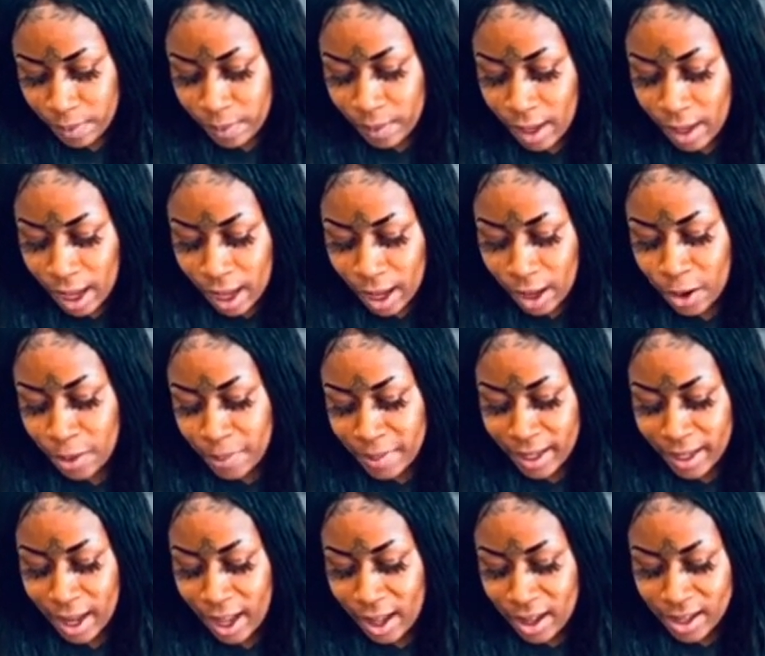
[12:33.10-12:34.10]
I hope
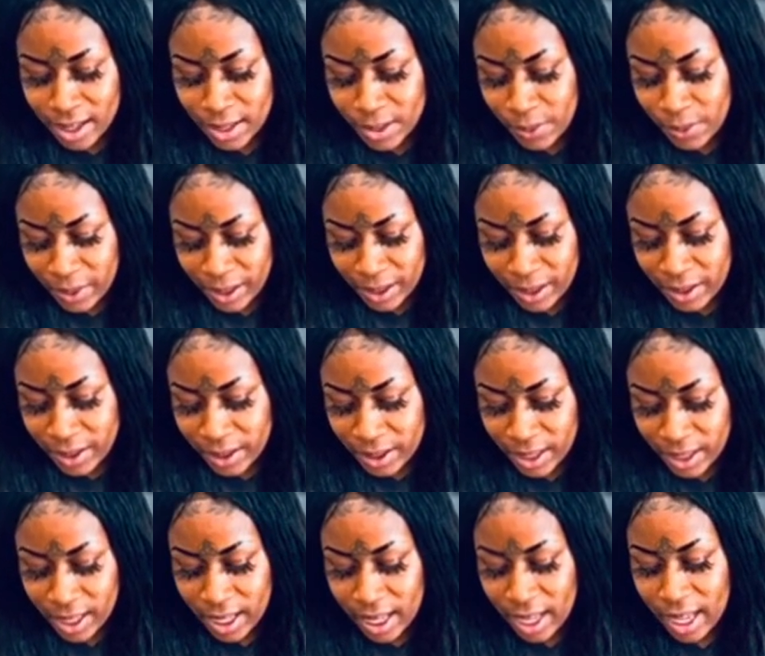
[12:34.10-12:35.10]
that all is well
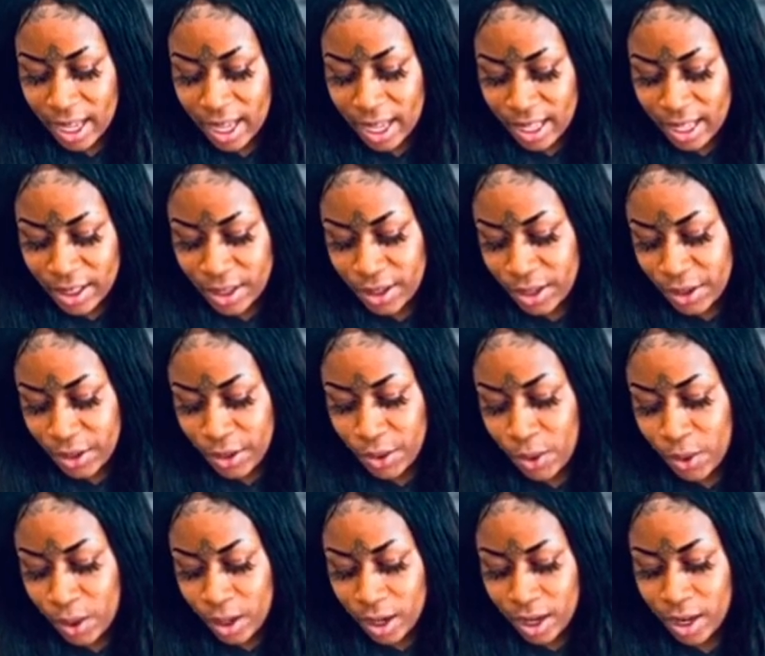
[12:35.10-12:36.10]
and that
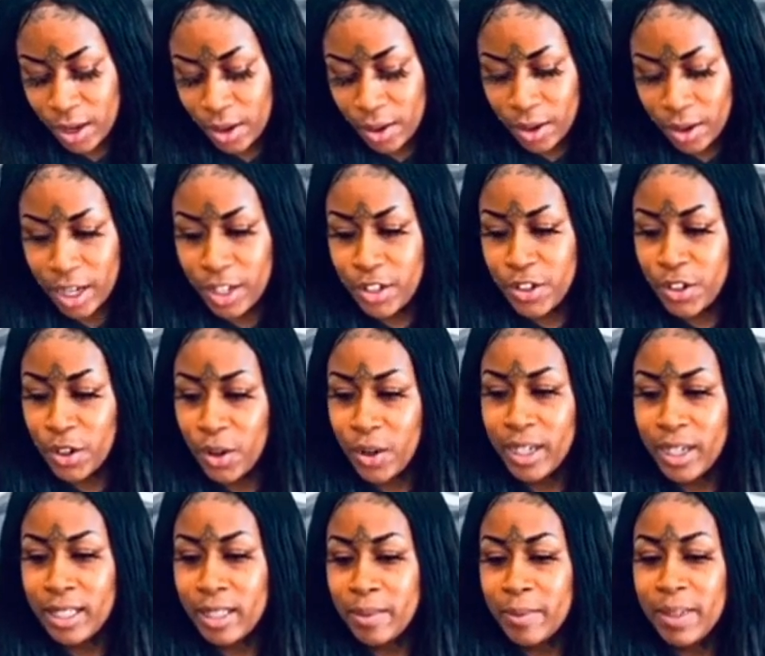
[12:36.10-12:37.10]
you are
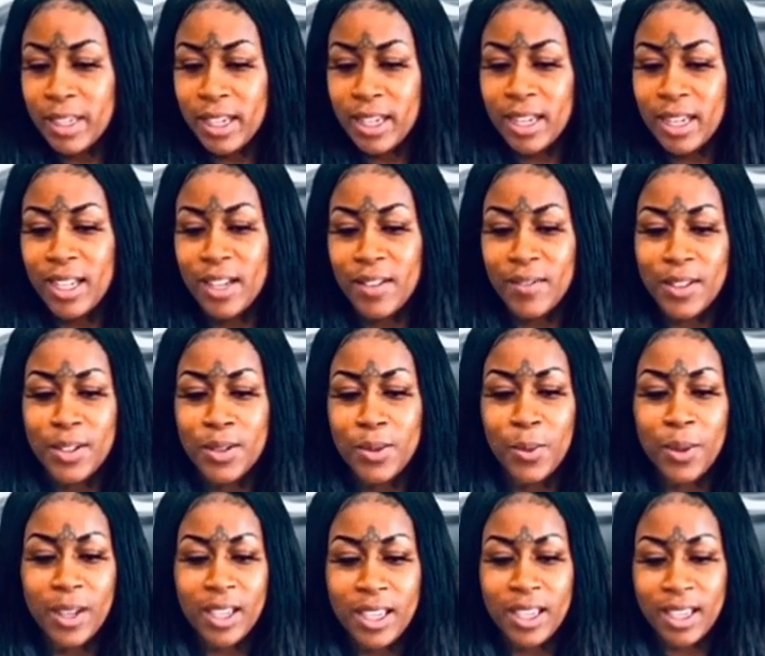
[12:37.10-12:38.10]
enjoying the beginning of this
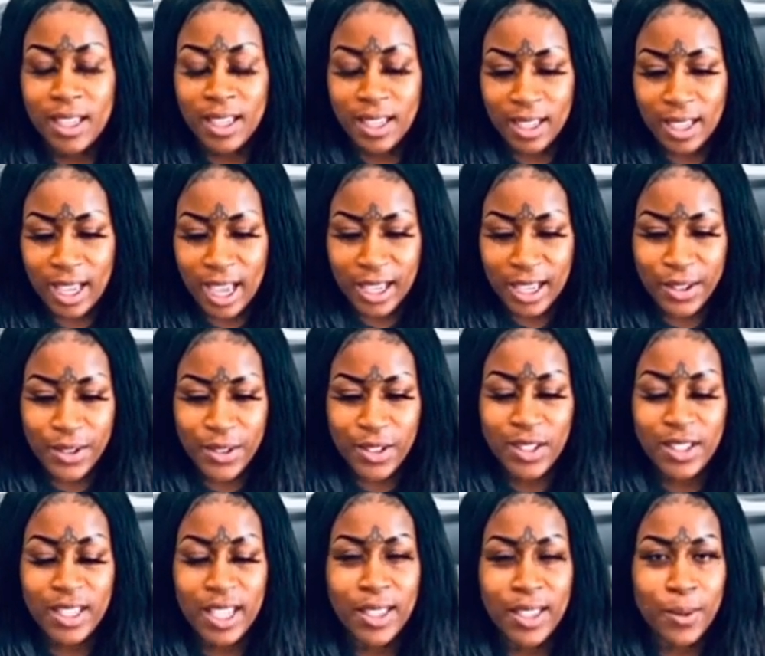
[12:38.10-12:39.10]
week. I used to
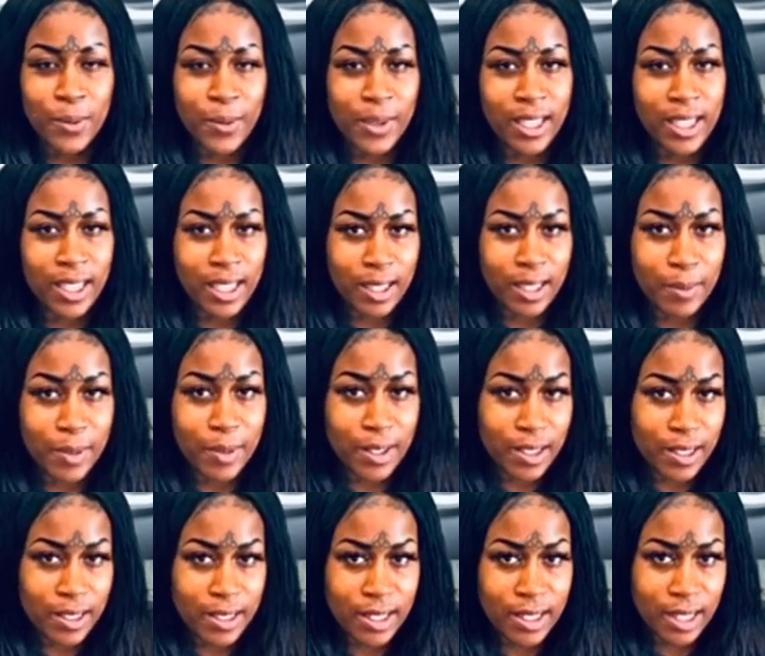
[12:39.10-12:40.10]
say the weekend,
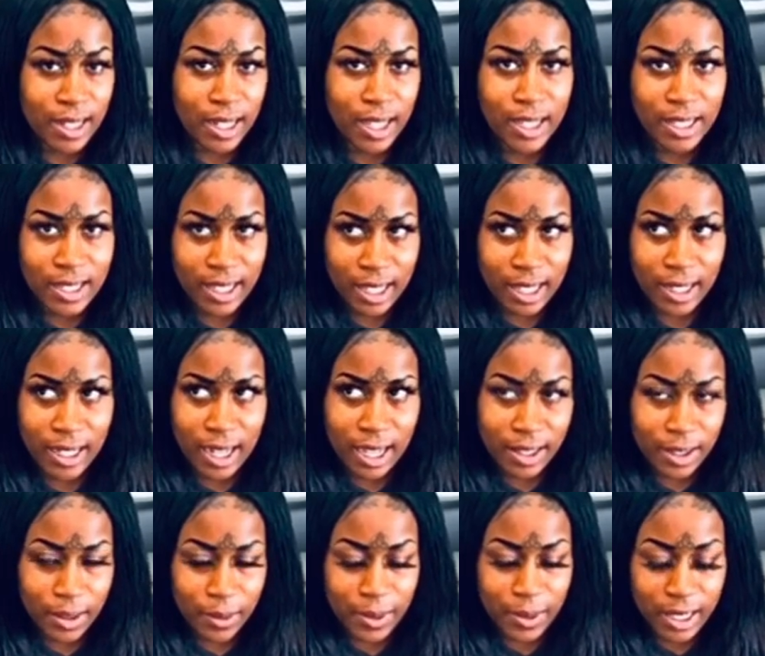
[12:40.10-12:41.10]
but Sunday is like not
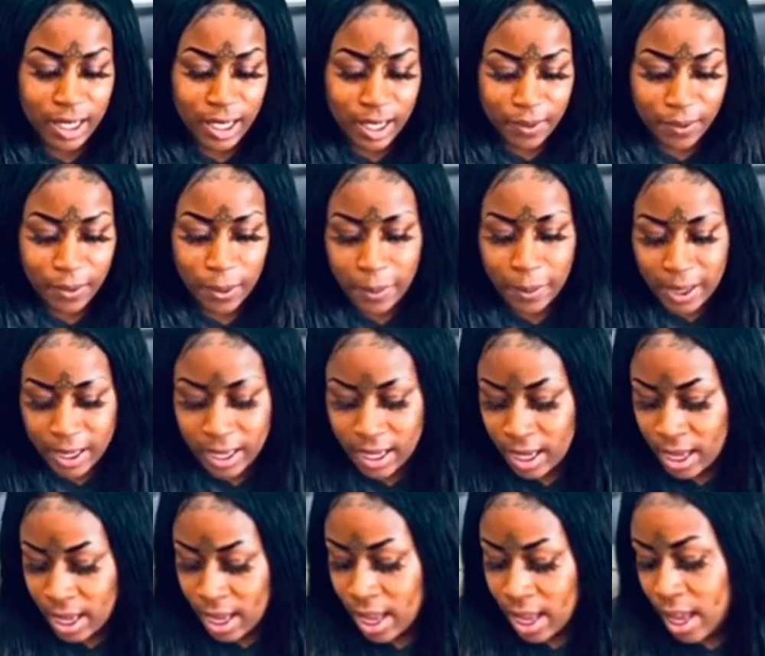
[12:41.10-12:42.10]
the weekend for me.
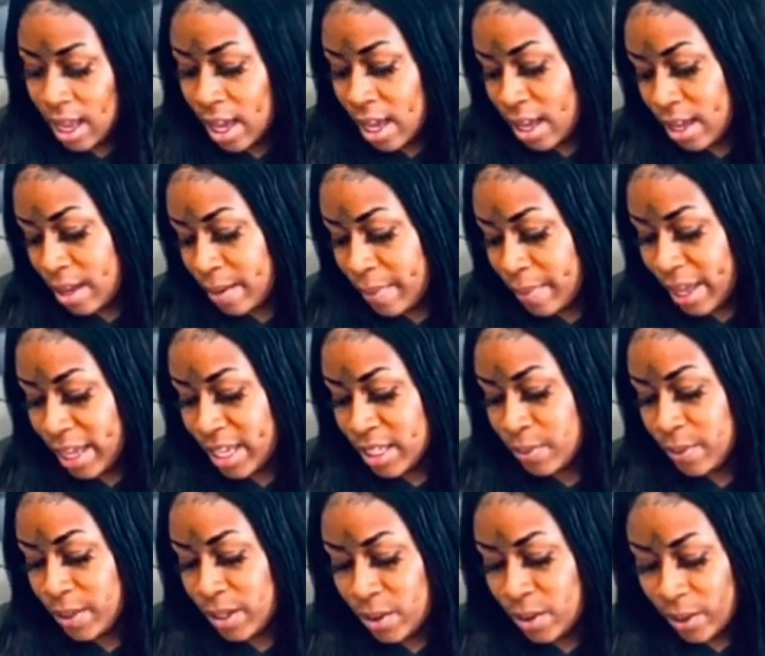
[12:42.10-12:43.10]
As
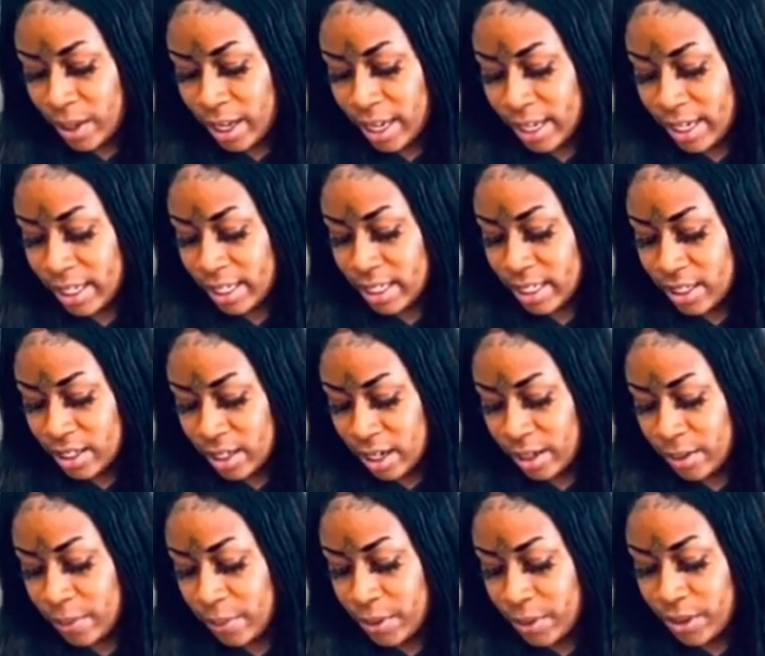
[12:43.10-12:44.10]
we go ahead and get
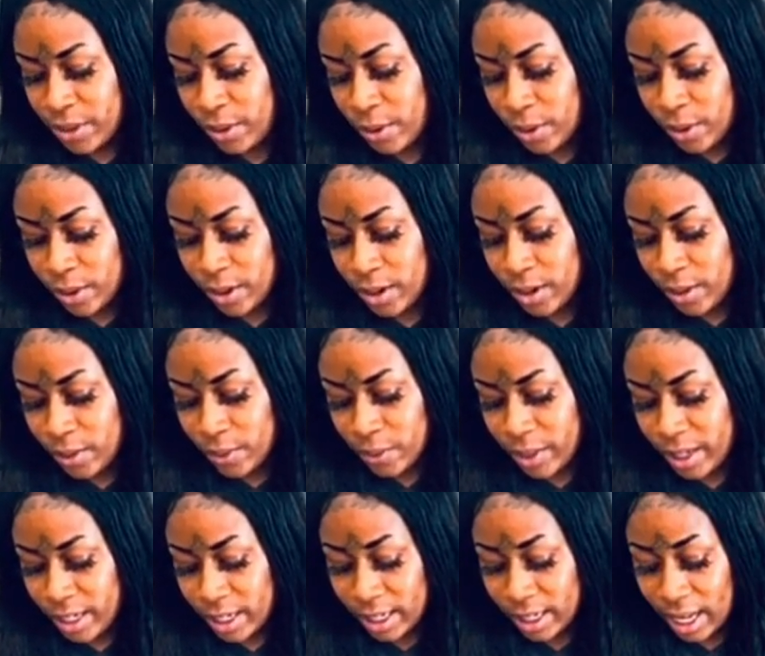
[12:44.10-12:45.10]
started with your
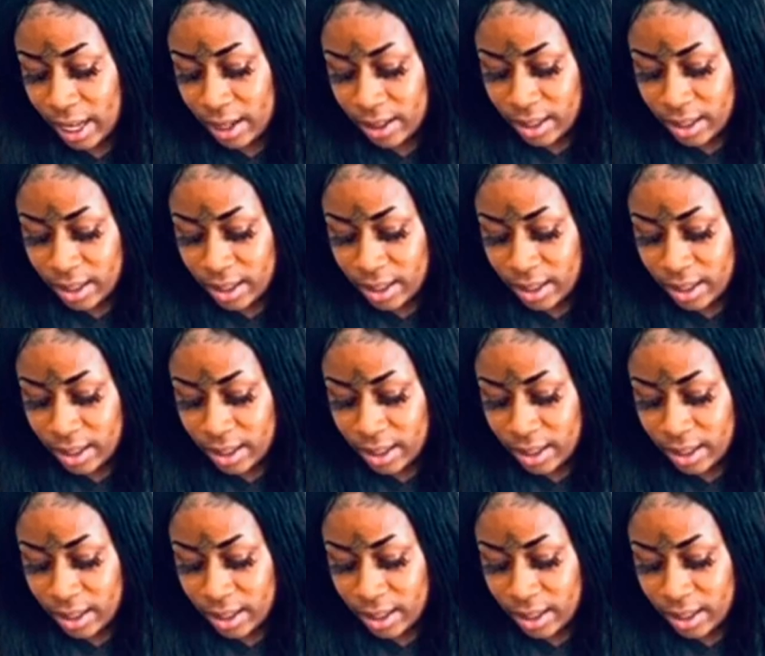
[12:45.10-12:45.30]
reading now.